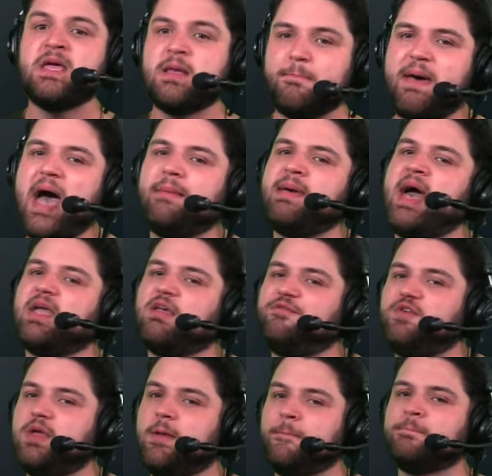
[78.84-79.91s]
Pat
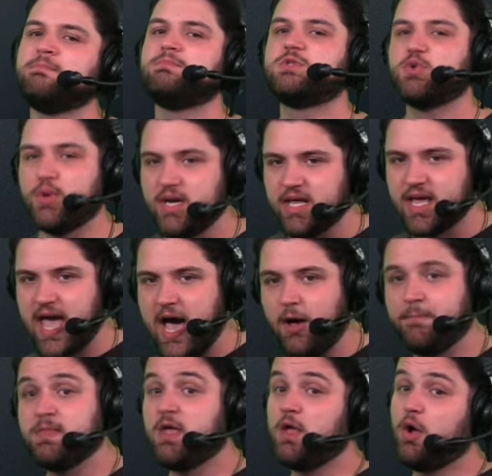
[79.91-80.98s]
McAfee tweeting
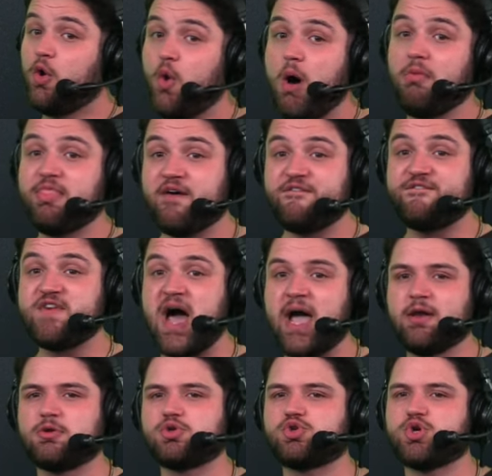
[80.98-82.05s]
out, quote, "The
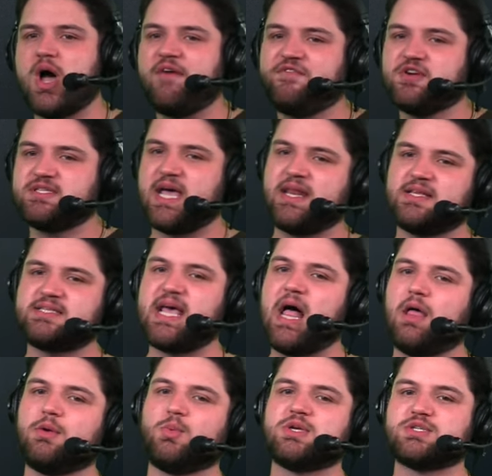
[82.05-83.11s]
final straw for Dennis
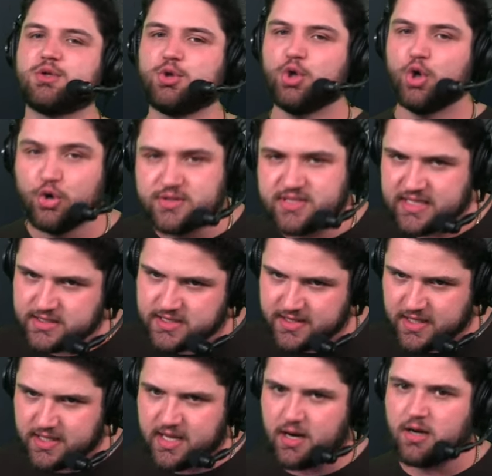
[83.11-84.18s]
Allen was losing to
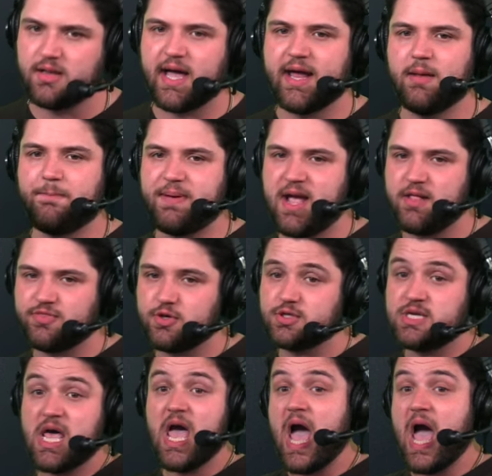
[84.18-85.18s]
the Carolina Panthers.